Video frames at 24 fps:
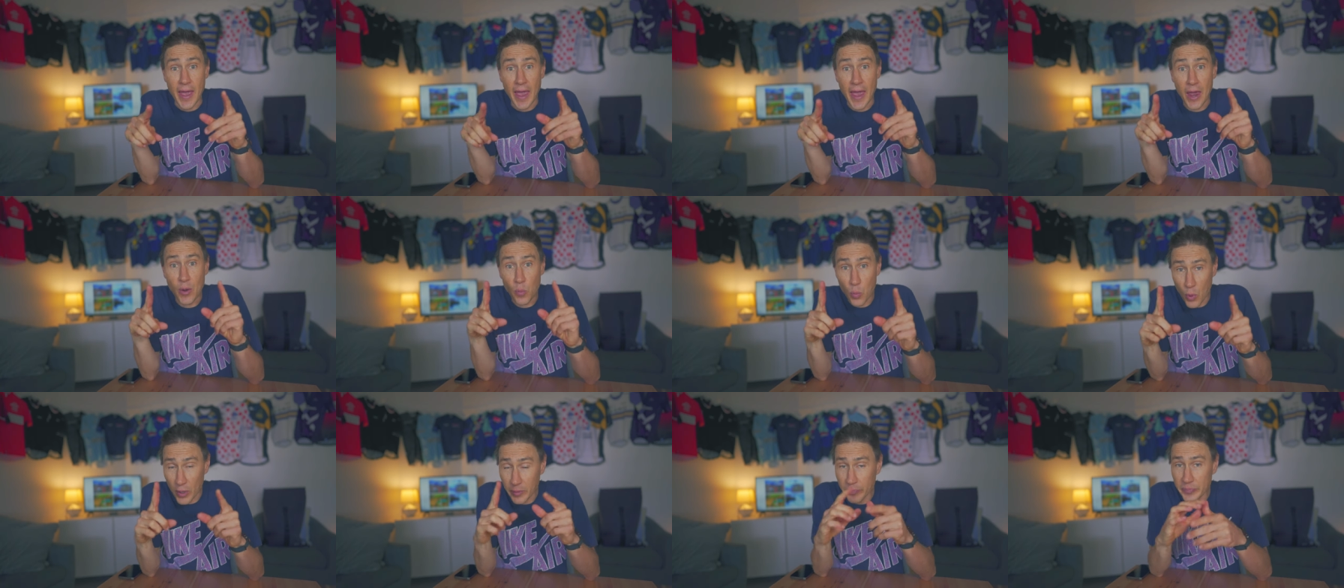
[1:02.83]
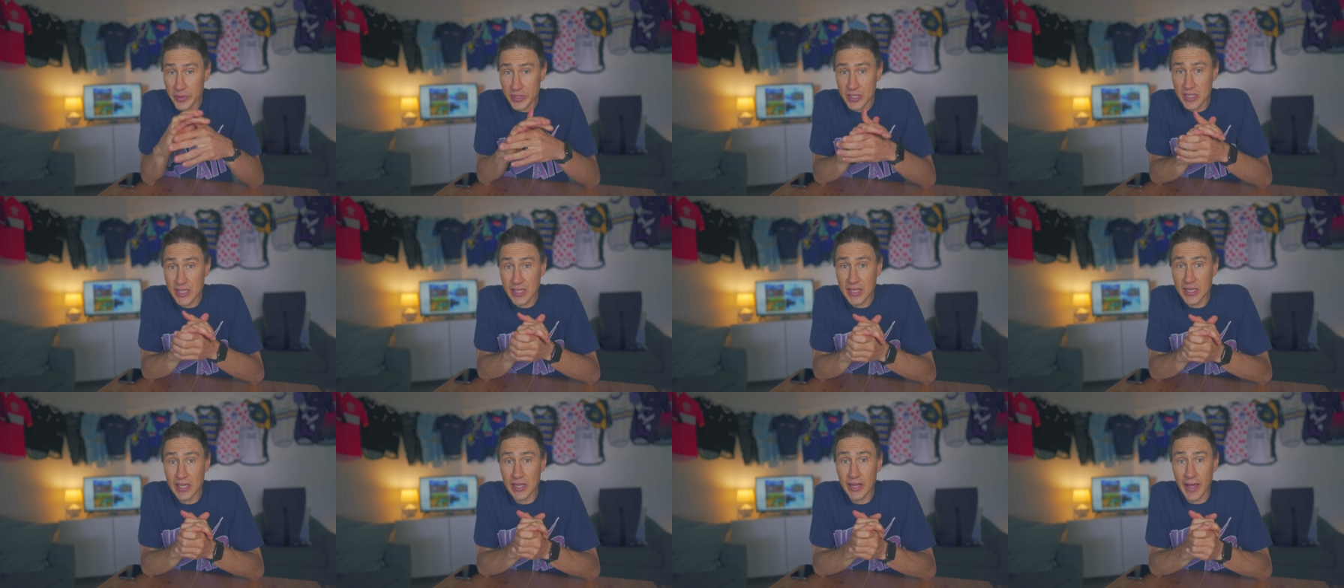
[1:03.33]
And one
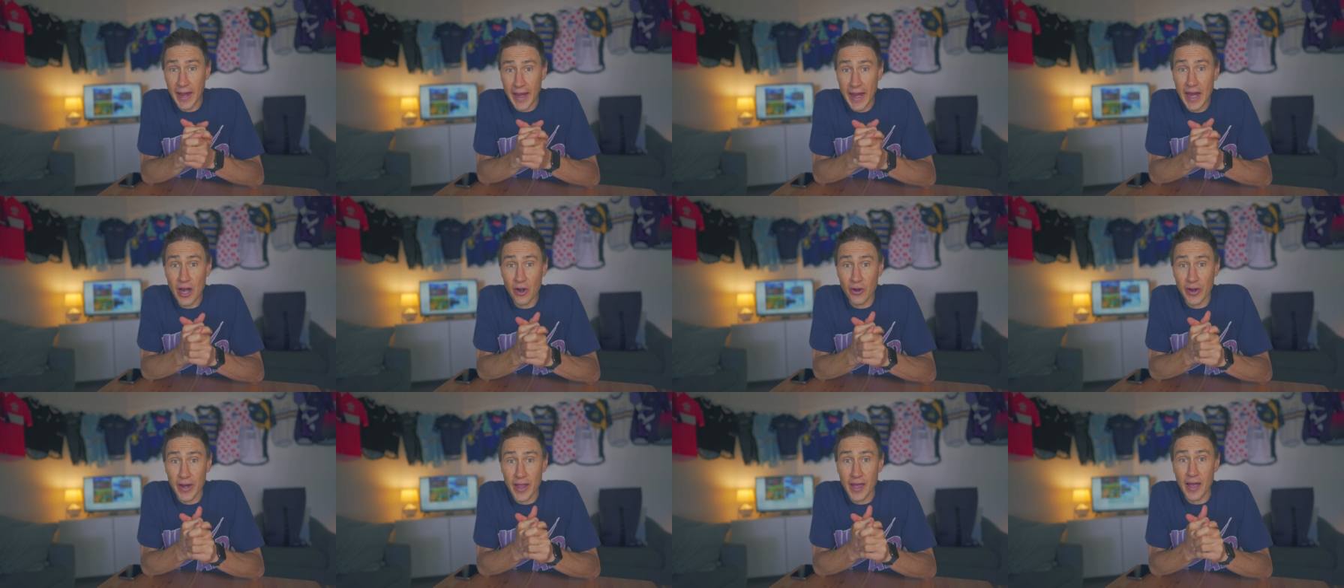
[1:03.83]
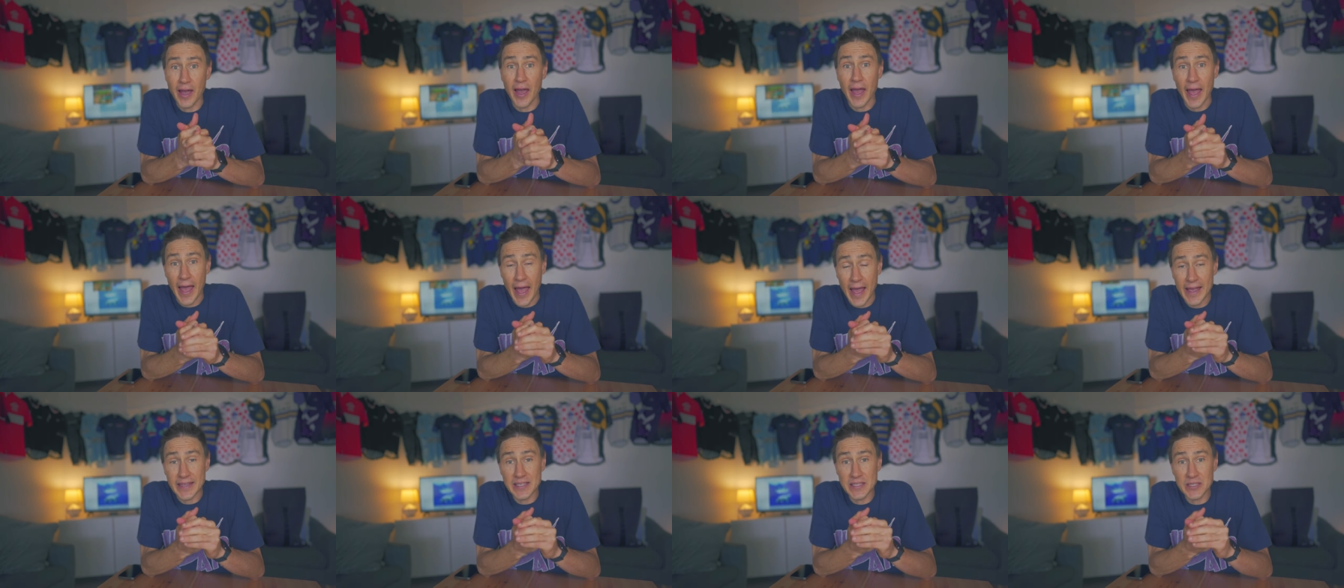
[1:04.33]
particular area
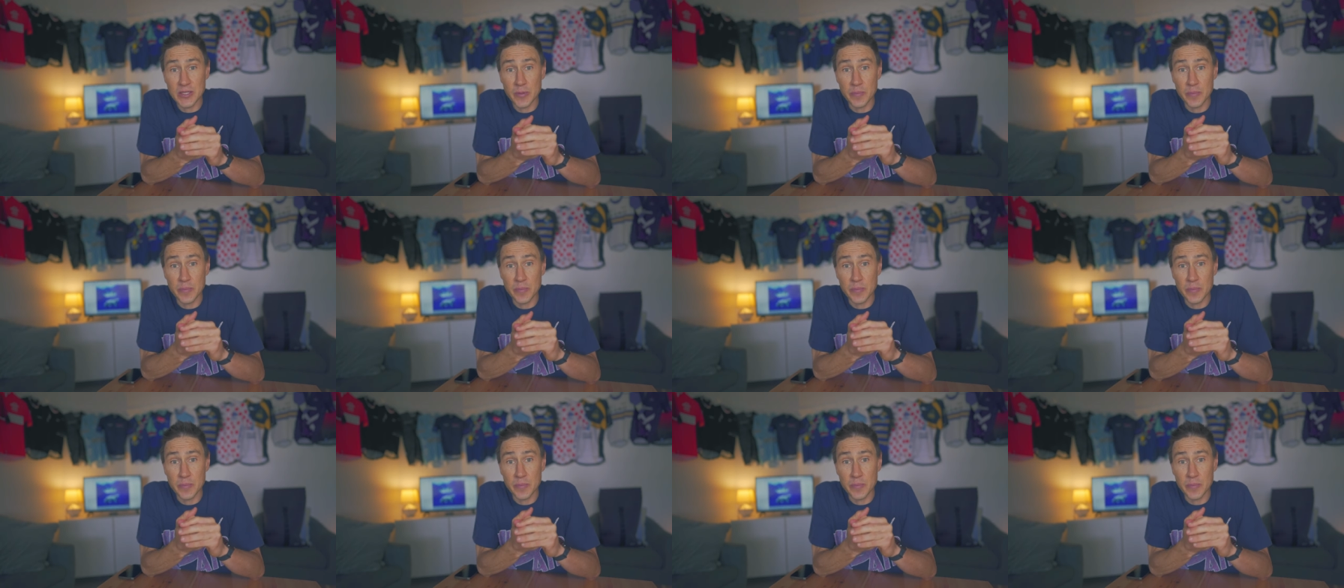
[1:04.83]
has